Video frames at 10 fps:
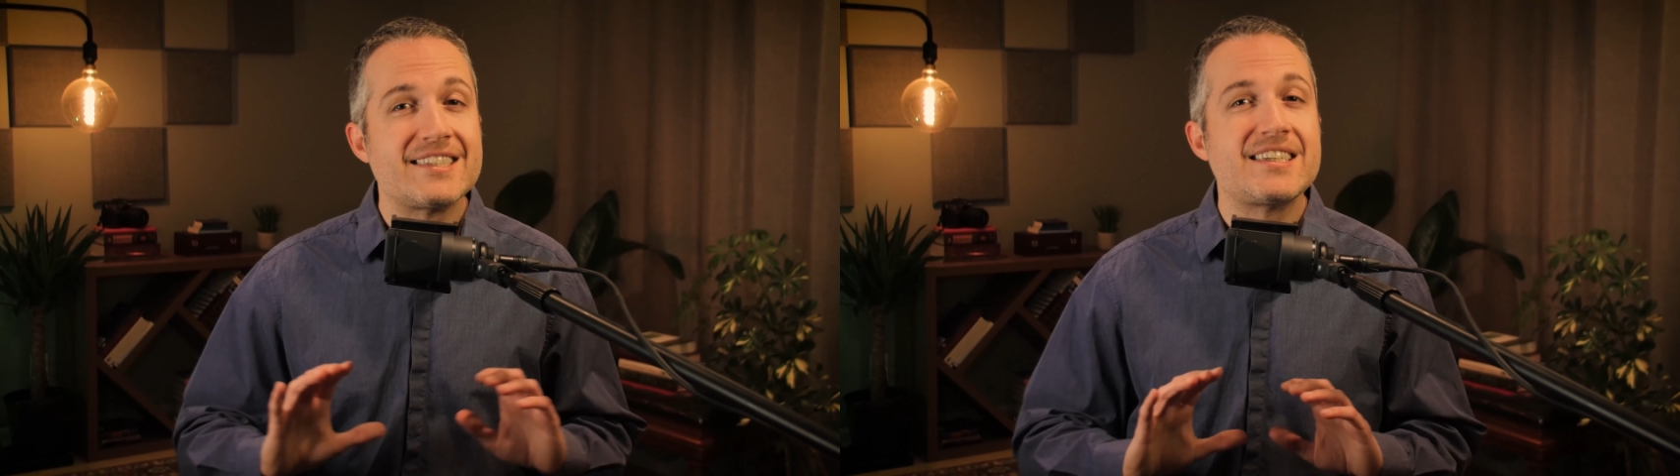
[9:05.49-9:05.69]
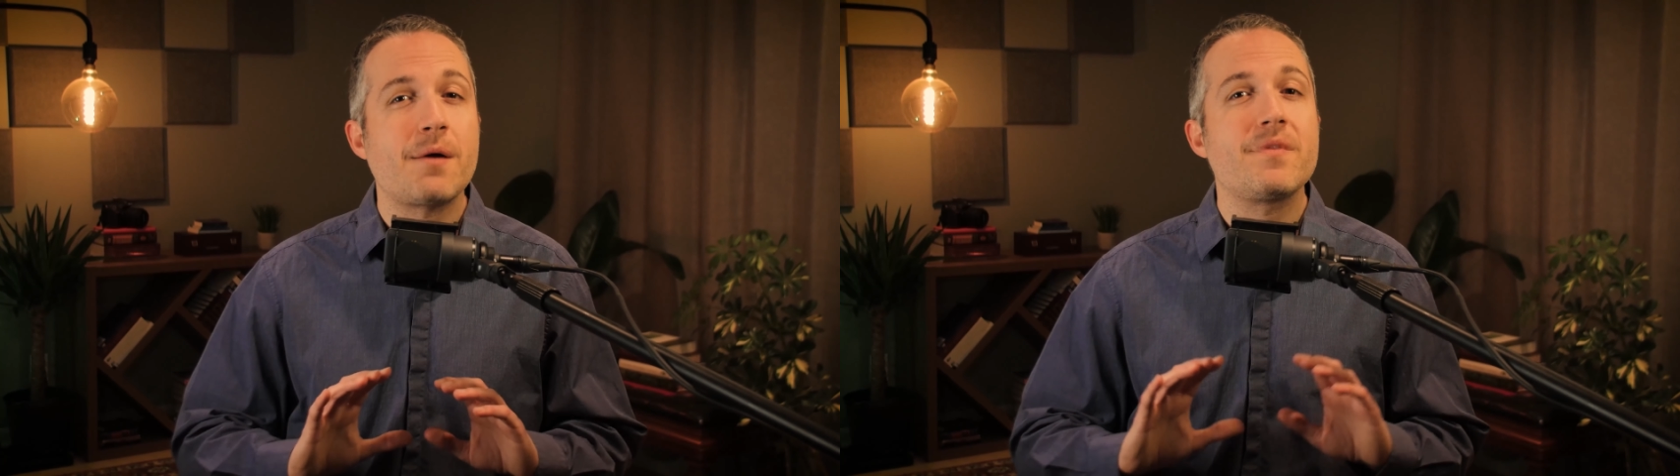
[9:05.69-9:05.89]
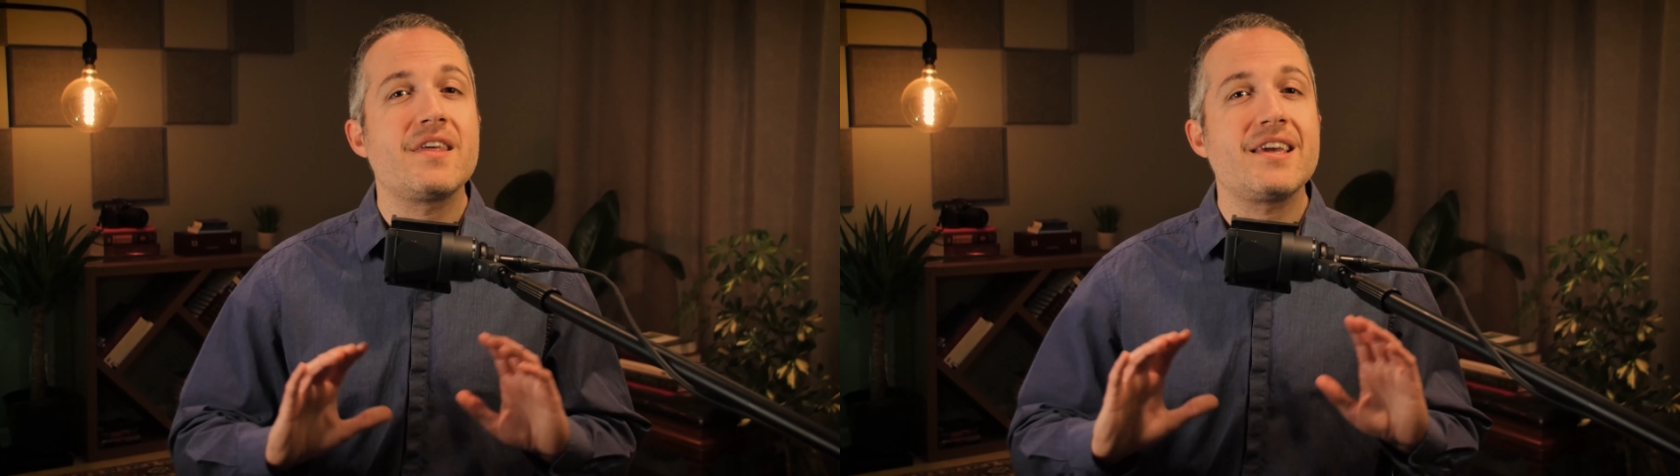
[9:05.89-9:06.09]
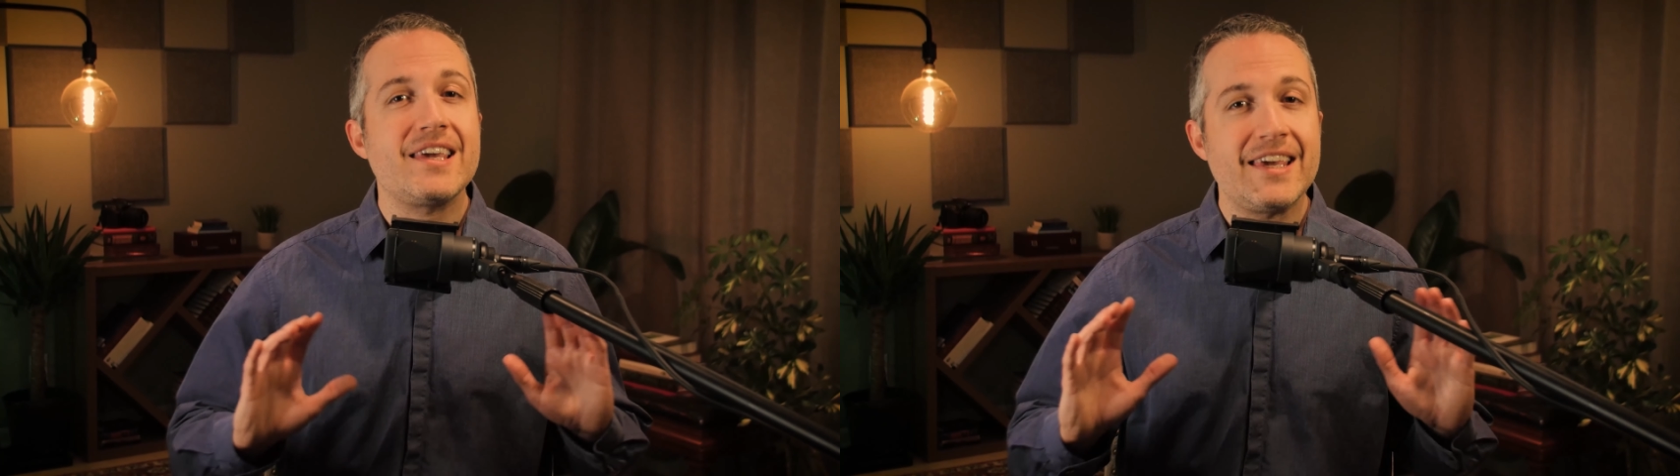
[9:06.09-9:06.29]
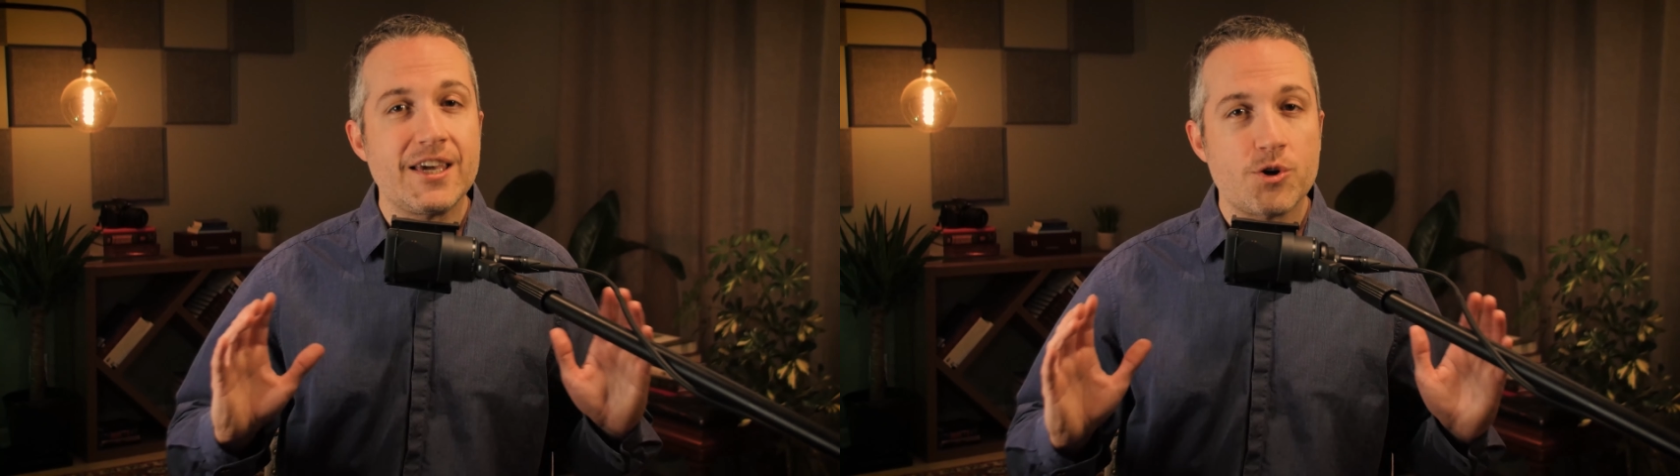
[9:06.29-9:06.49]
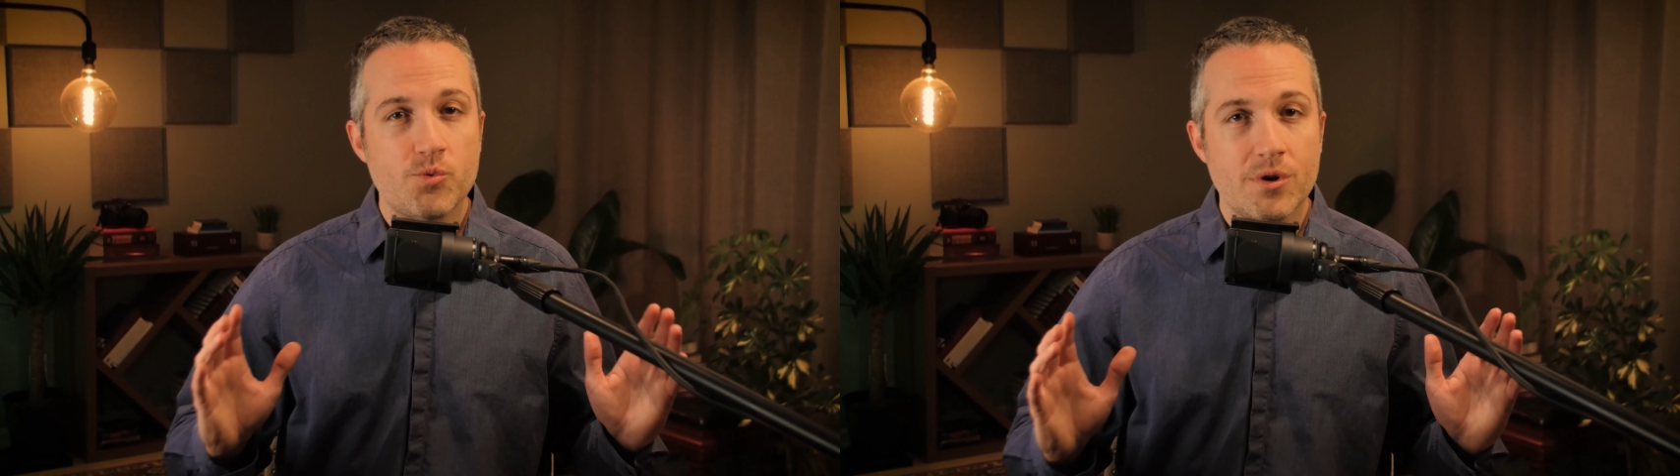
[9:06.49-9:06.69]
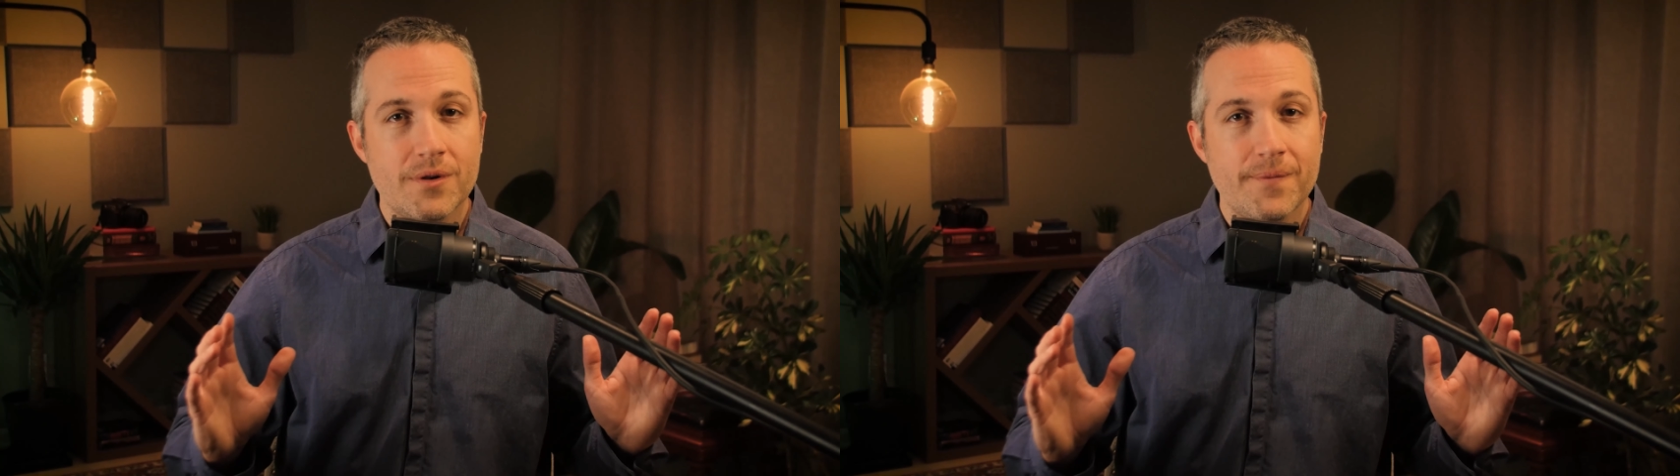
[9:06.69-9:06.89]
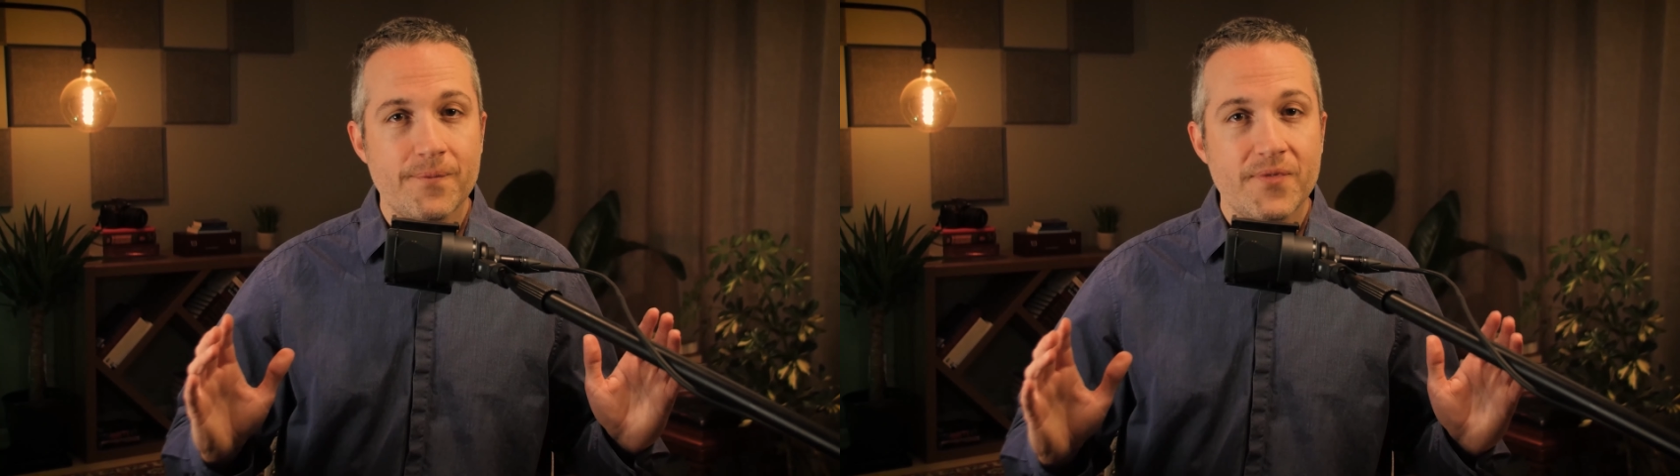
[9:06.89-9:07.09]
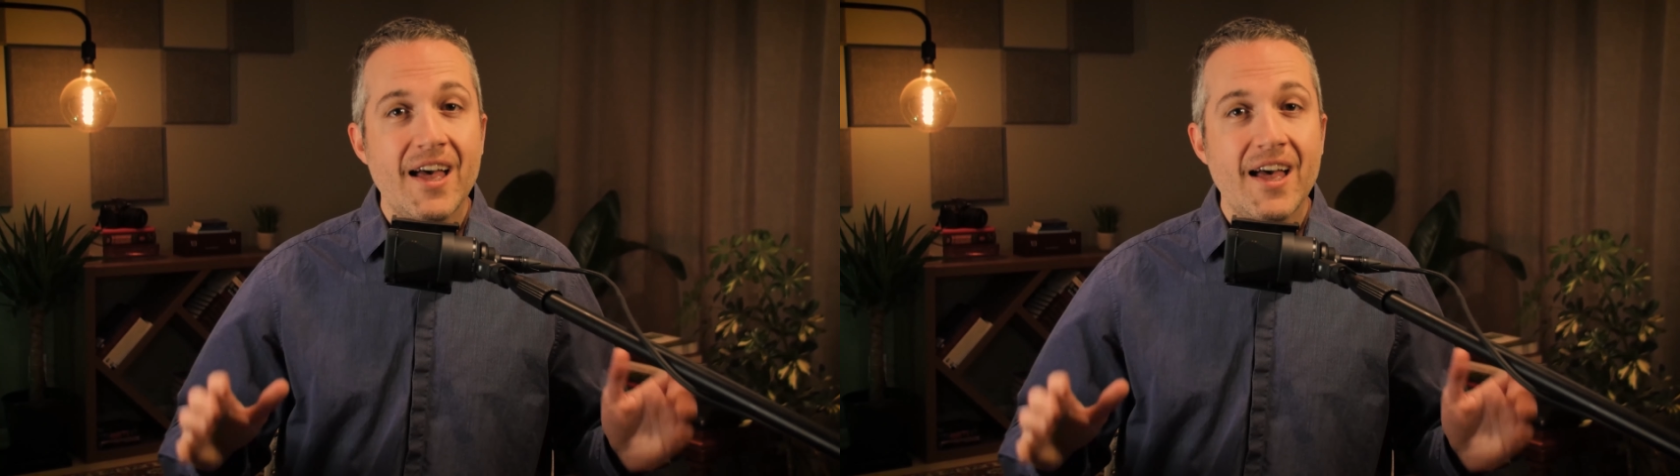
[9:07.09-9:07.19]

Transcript: something equal,